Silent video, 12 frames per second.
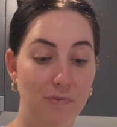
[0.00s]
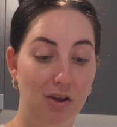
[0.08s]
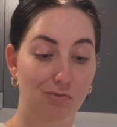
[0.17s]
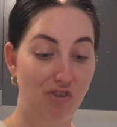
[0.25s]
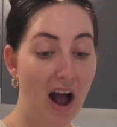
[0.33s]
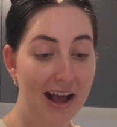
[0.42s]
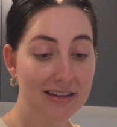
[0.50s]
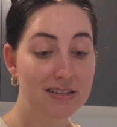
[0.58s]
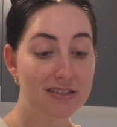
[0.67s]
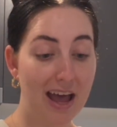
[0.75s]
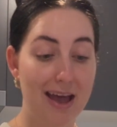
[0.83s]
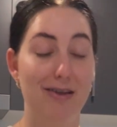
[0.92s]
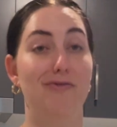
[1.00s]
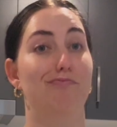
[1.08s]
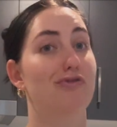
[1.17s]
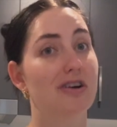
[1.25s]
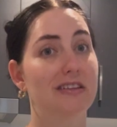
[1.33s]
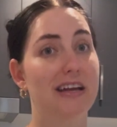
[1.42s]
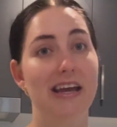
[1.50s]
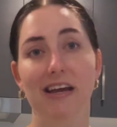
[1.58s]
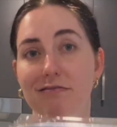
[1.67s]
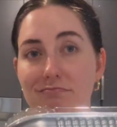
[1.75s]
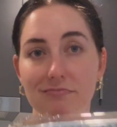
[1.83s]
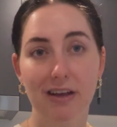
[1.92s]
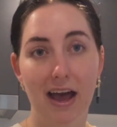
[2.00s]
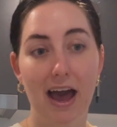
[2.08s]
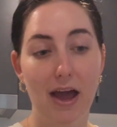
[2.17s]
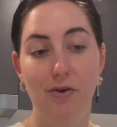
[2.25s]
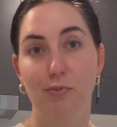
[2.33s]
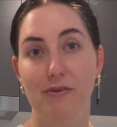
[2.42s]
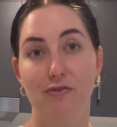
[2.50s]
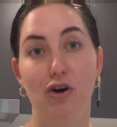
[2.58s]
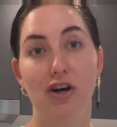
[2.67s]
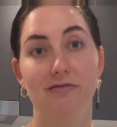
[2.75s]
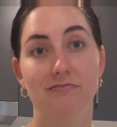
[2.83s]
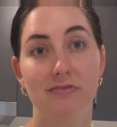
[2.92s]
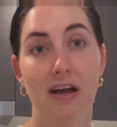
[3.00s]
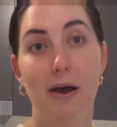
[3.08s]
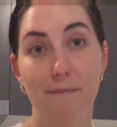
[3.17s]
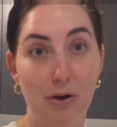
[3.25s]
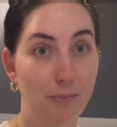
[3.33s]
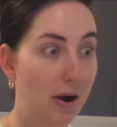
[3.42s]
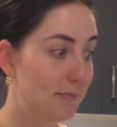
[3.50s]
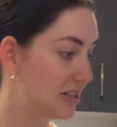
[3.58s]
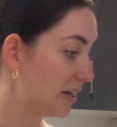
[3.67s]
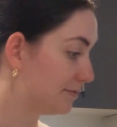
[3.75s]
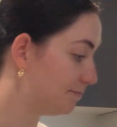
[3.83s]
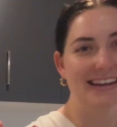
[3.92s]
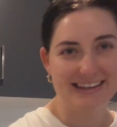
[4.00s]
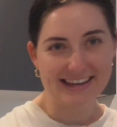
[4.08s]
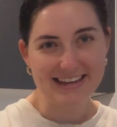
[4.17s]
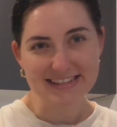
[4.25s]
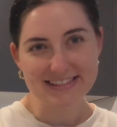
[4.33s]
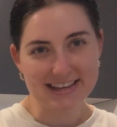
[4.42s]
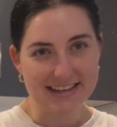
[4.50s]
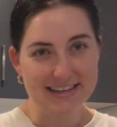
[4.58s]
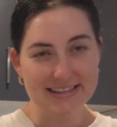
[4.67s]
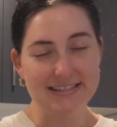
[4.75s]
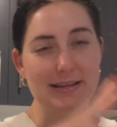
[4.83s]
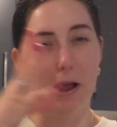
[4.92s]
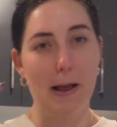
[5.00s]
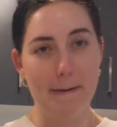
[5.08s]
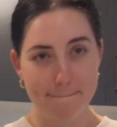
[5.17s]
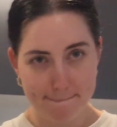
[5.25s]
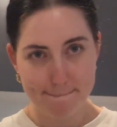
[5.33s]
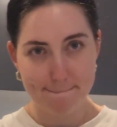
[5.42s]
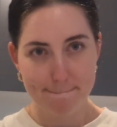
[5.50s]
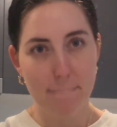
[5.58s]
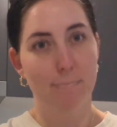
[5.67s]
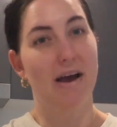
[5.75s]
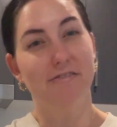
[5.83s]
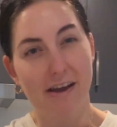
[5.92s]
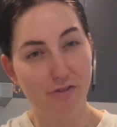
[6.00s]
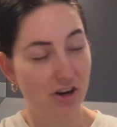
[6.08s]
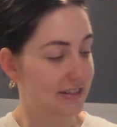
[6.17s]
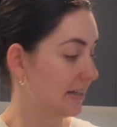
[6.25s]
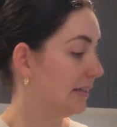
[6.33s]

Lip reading: rice and broccoli, and we've got meal prep done. Ease is my favorite.